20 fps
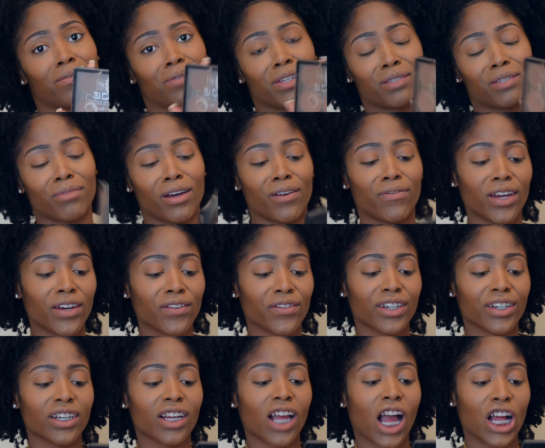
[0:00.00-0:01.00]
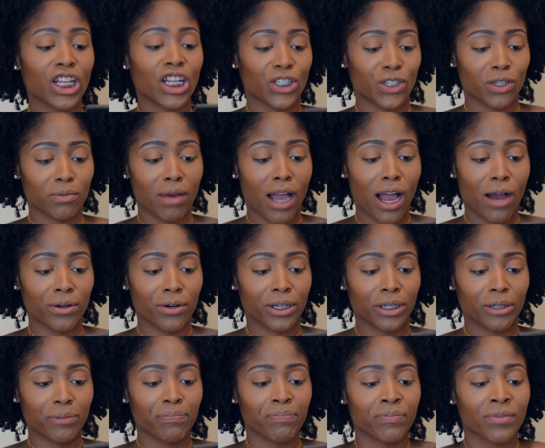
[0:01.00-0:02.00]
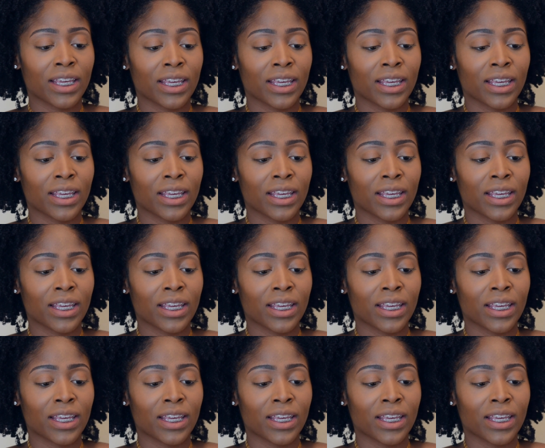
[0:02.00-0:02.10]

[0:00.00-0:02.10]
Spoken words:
This is my favorite contour powder.